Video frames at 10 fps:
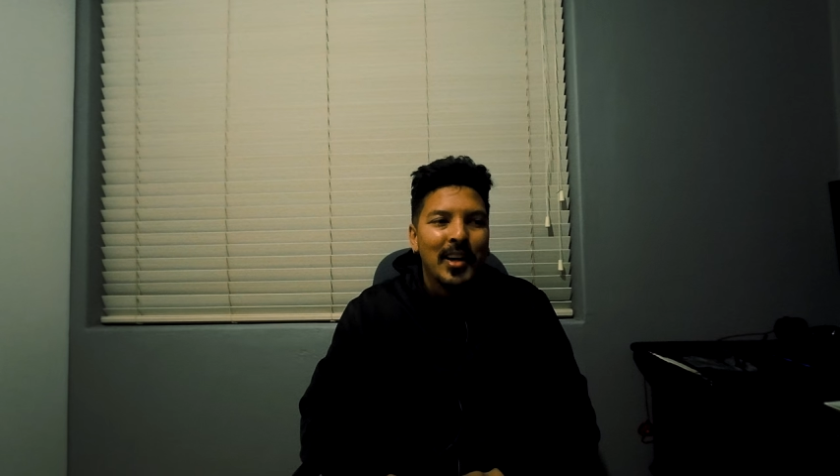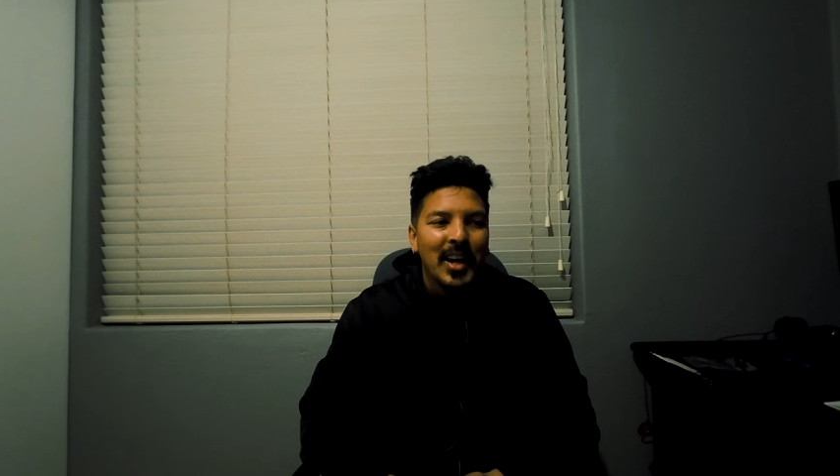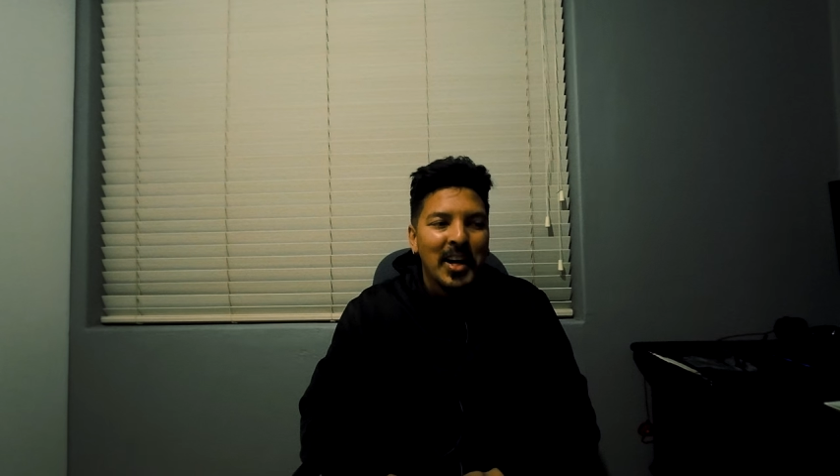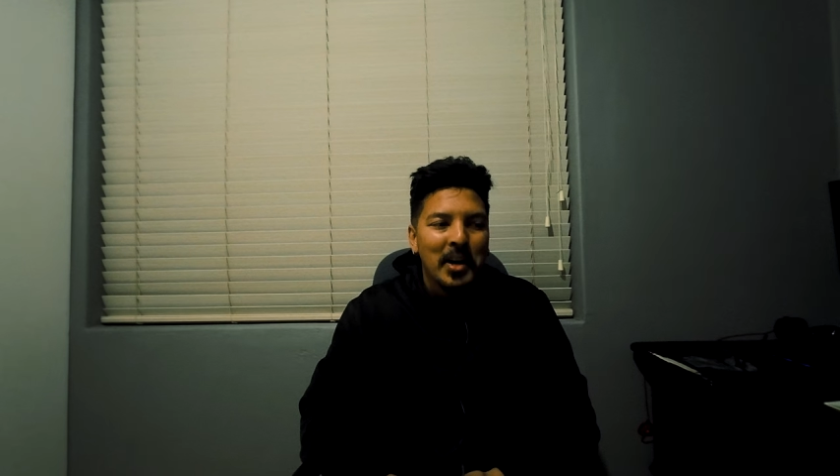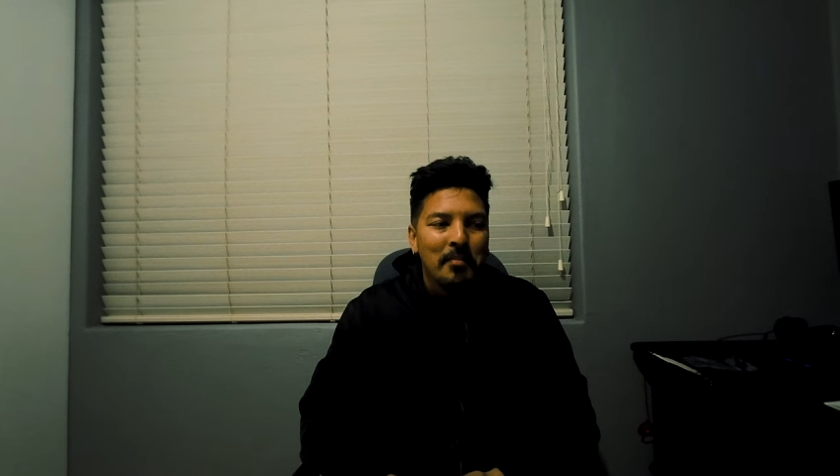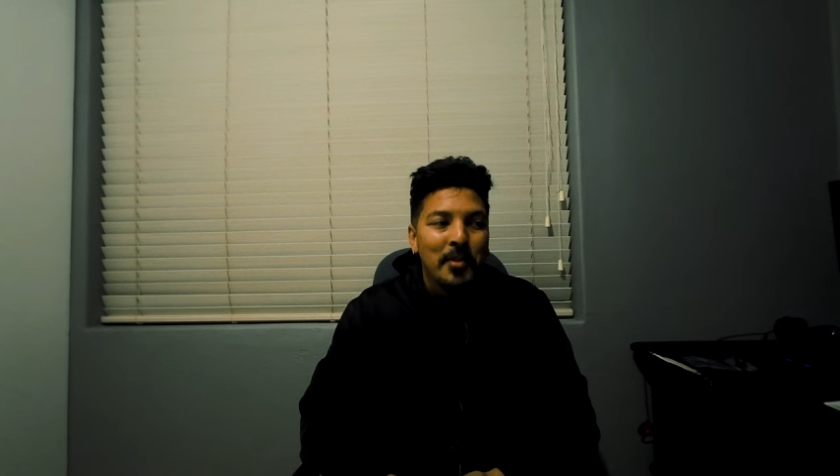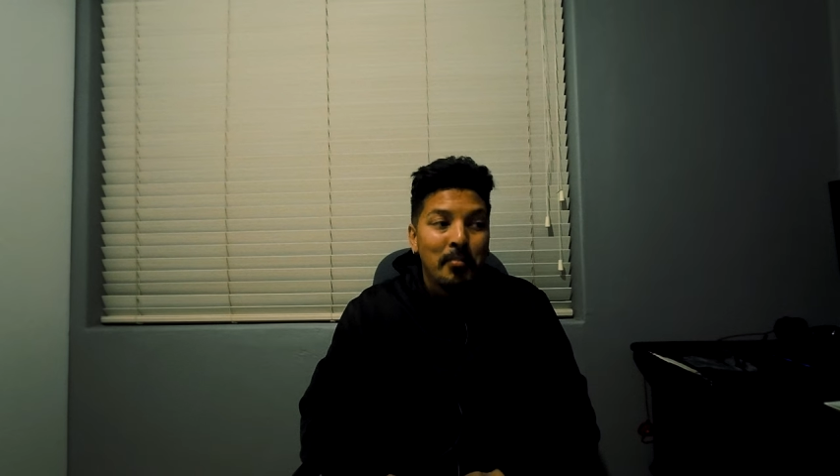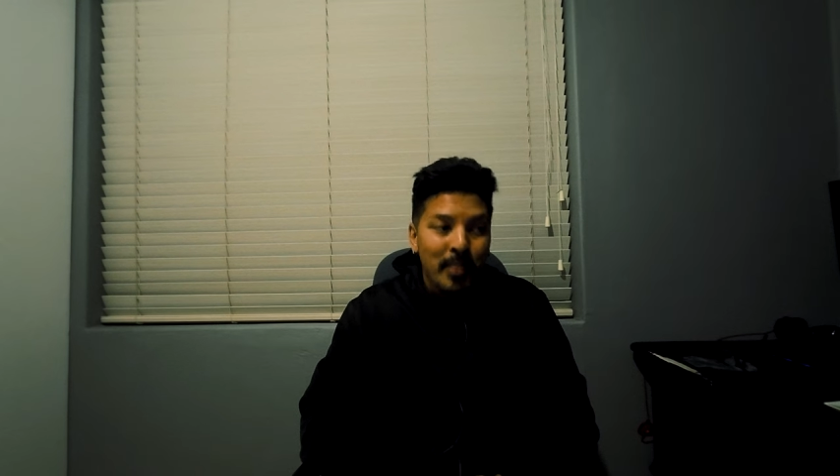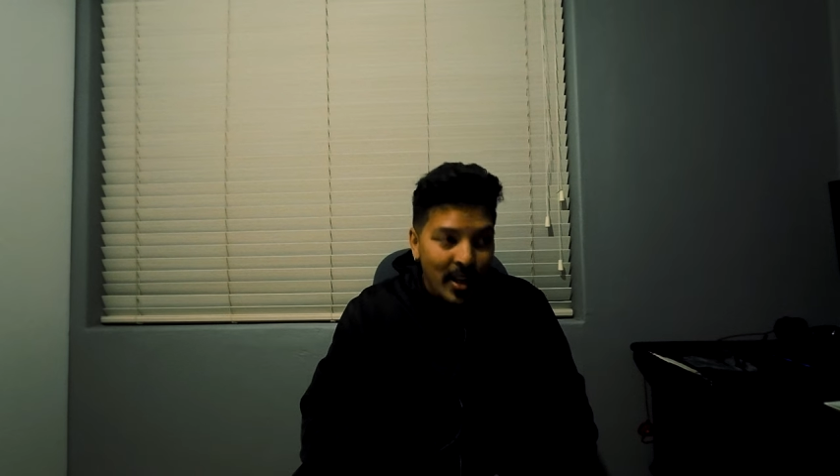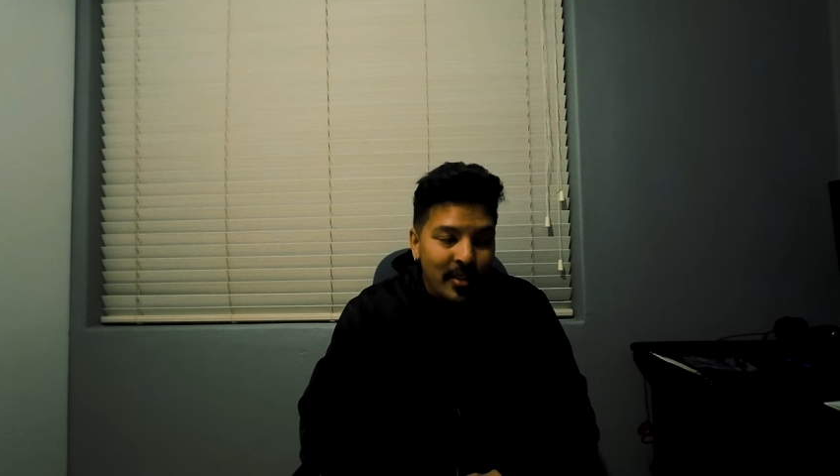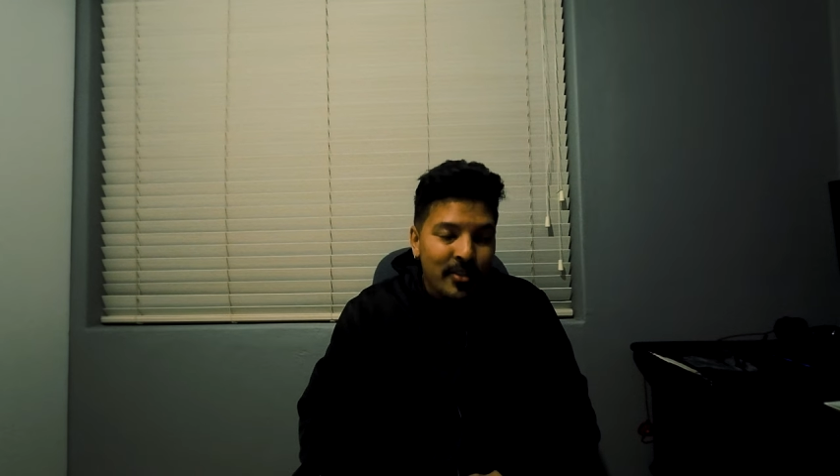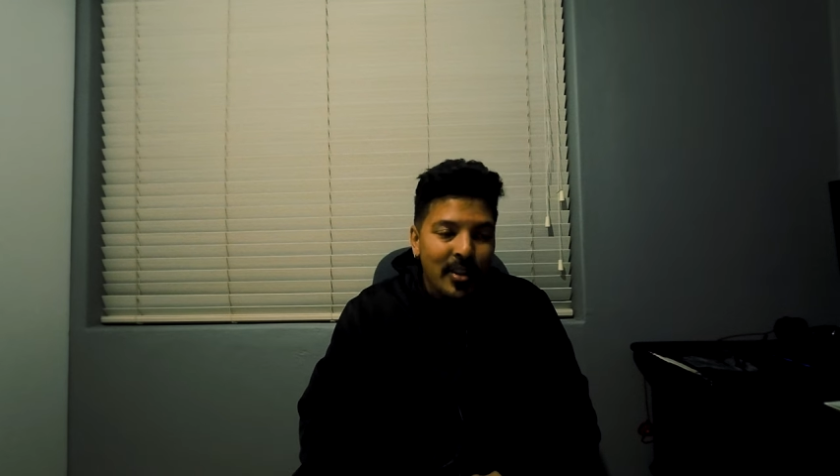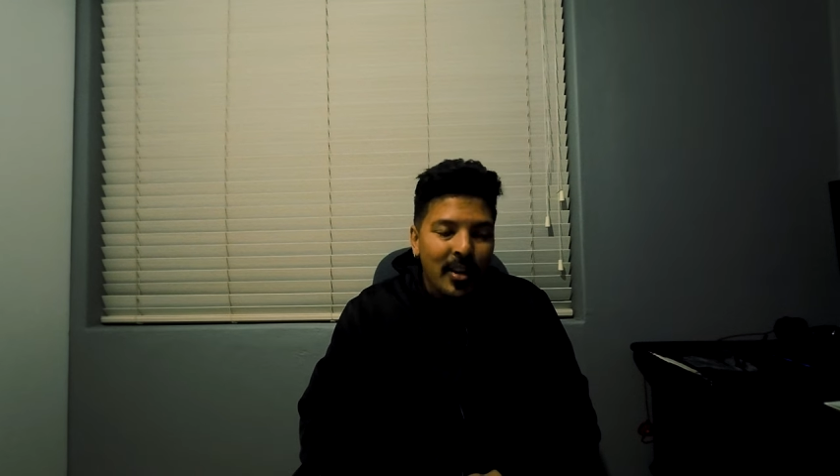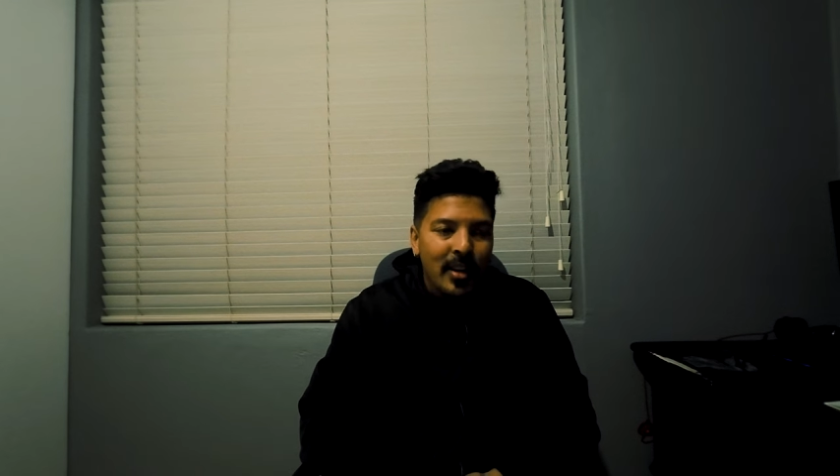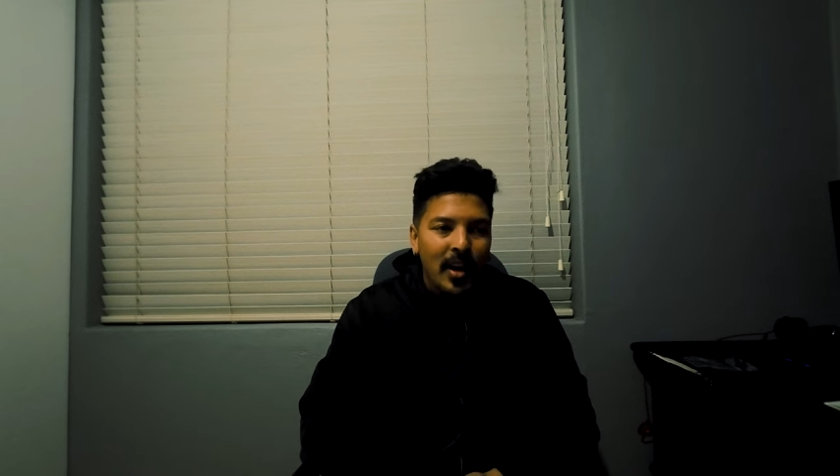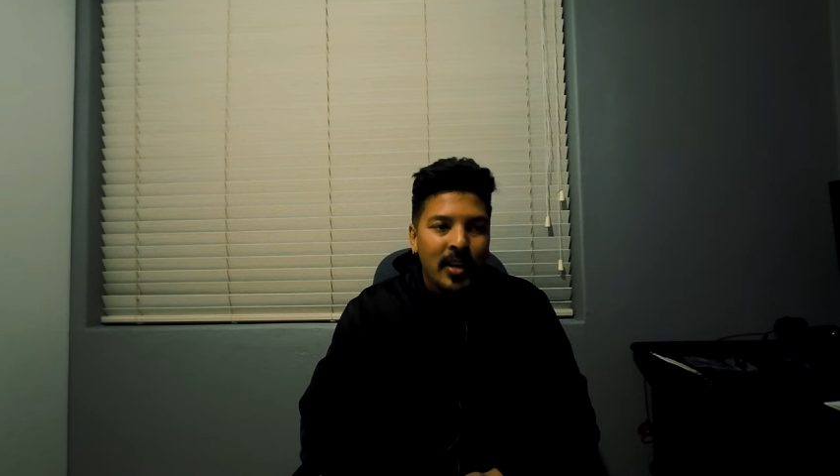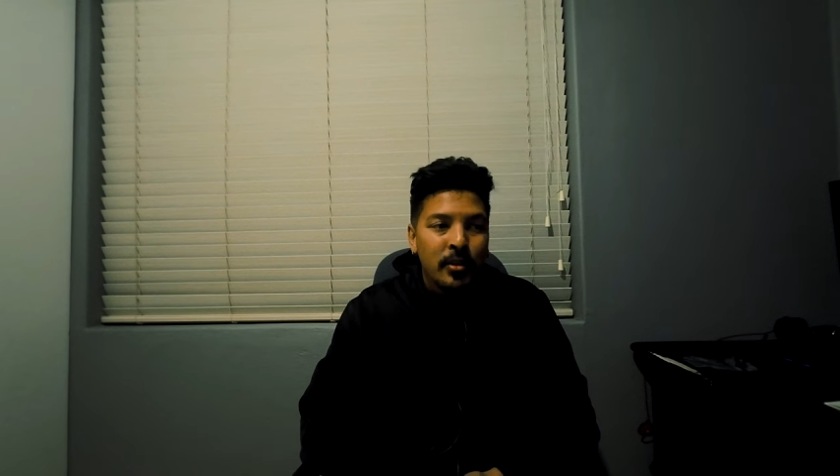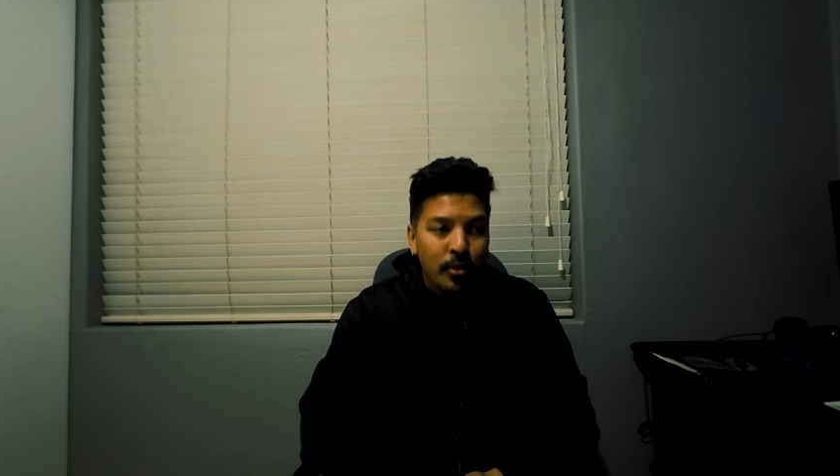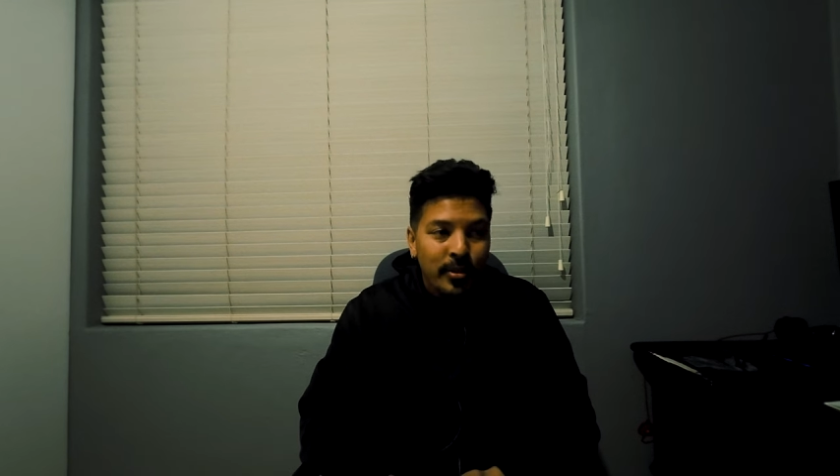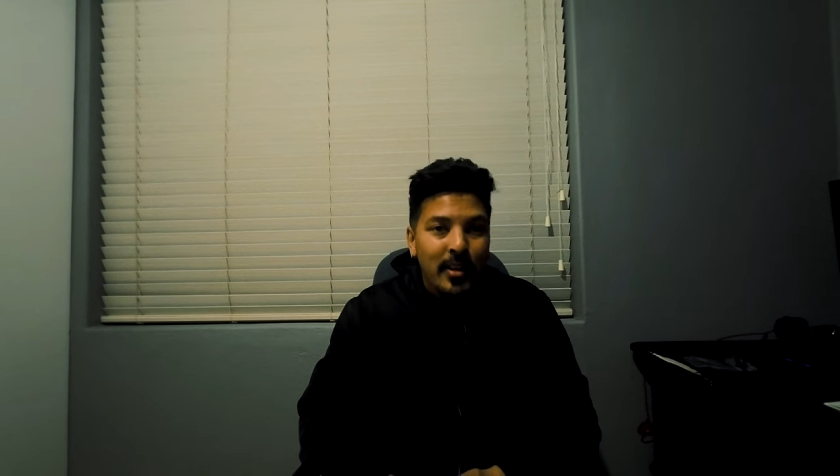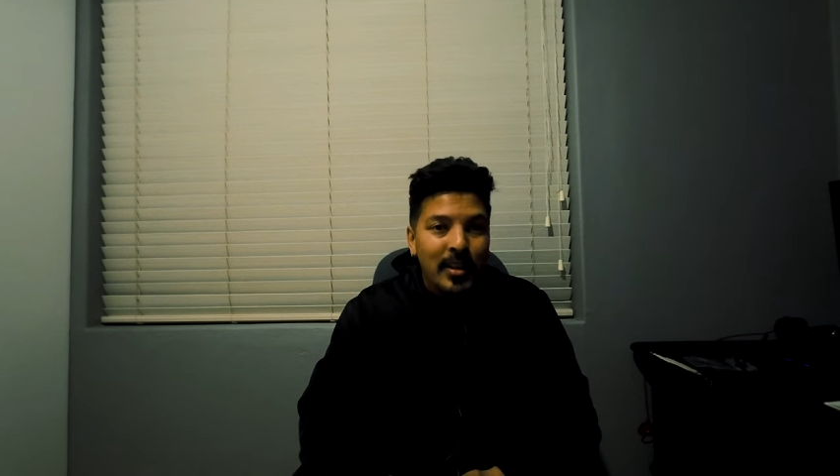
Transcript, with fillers: um, the birds. It looked